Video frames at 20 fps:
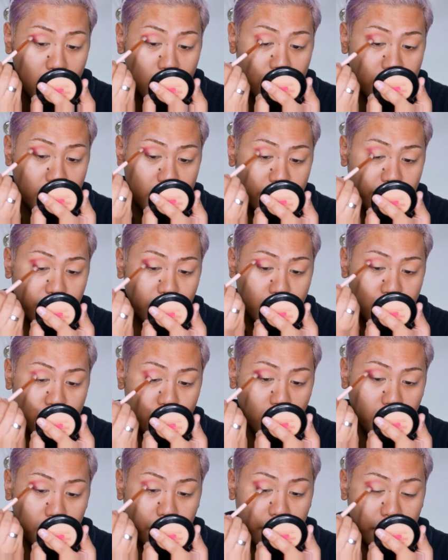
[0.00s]
tried to find a
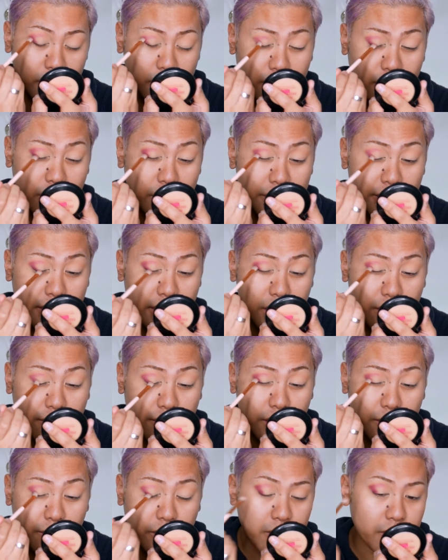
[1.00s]
job in nursing over
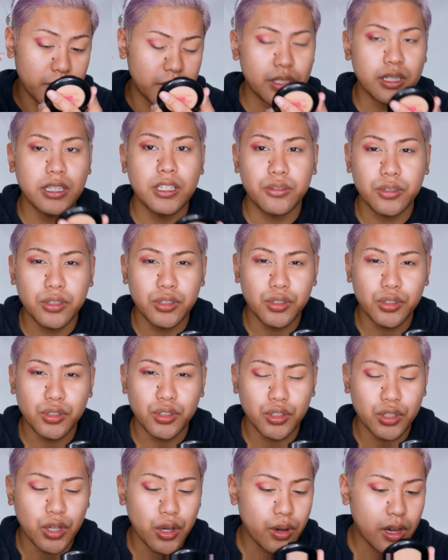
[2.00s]
there, but it was just literally
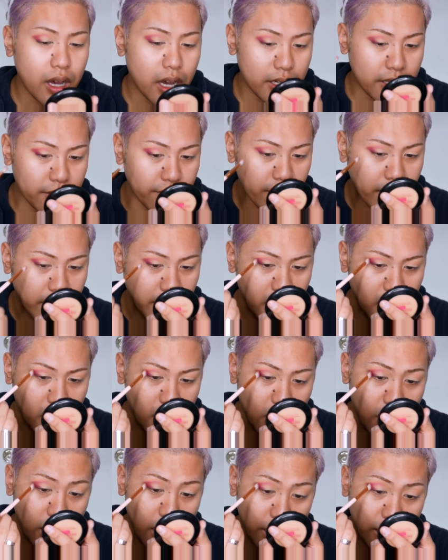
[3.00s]
so hard to find
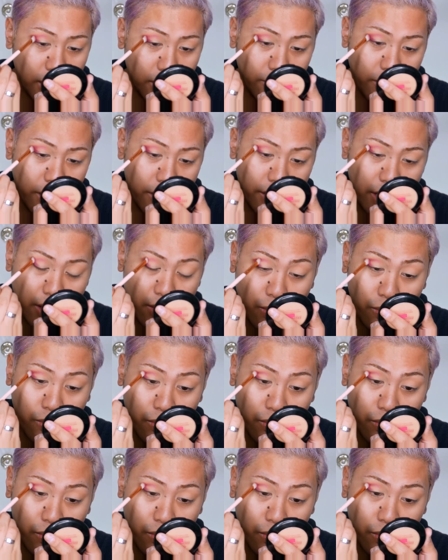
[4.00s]
anywhere that